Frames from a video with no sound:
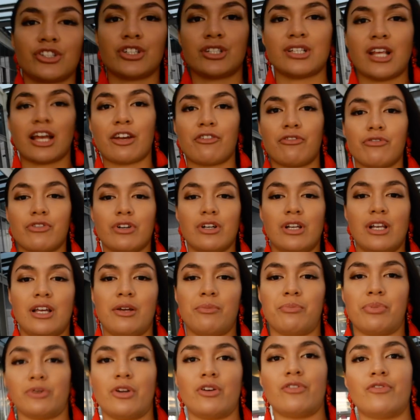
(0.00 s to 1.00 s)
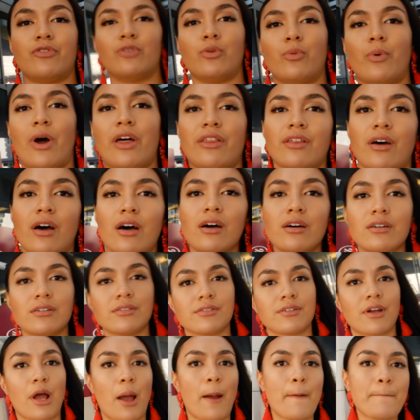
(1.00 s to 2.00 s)
It's just like really beautiful weather.
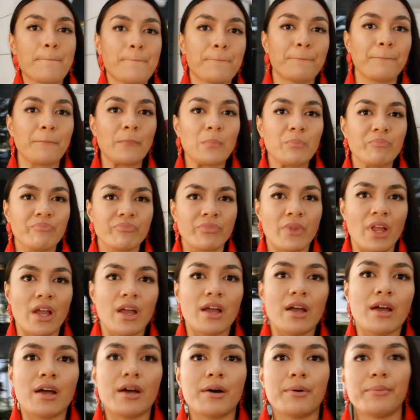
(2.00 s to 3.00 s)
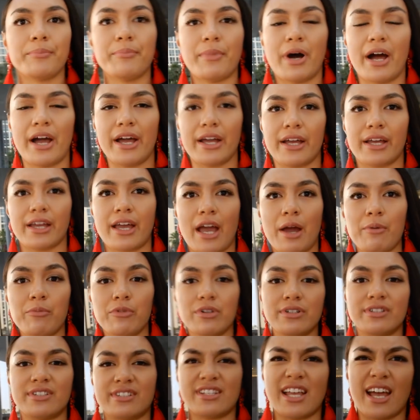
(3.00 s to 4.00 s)
My
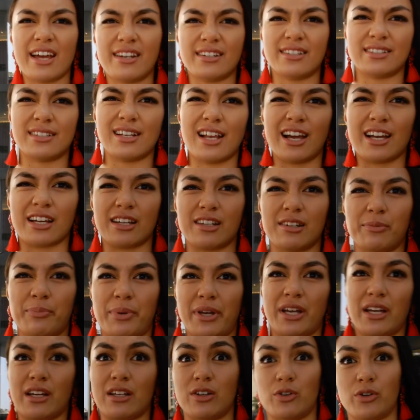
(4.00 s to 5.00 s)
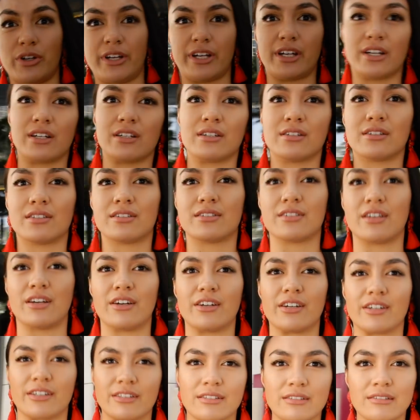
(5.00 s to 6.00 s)
camera stand is like being annoying, so
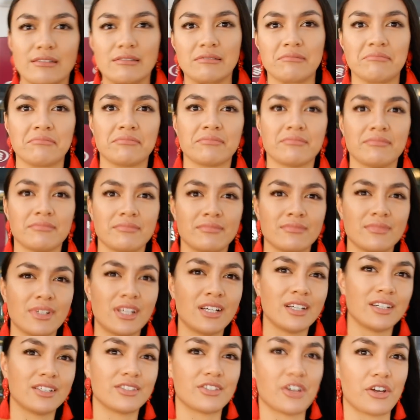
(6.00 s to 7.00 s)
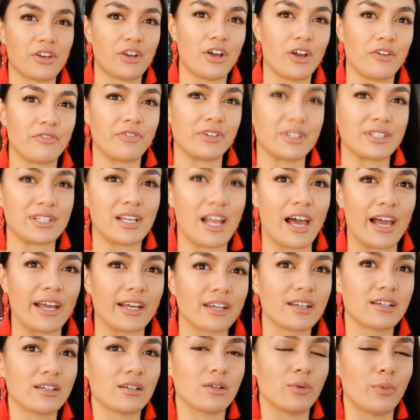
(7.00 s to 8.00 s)
don't know if it's
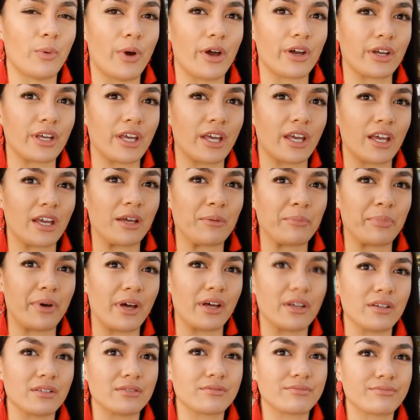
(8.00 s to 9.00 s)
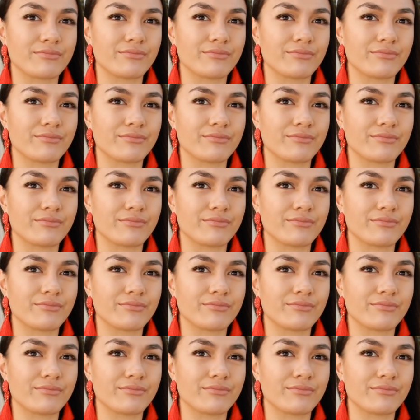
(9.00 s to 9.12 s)
like working, but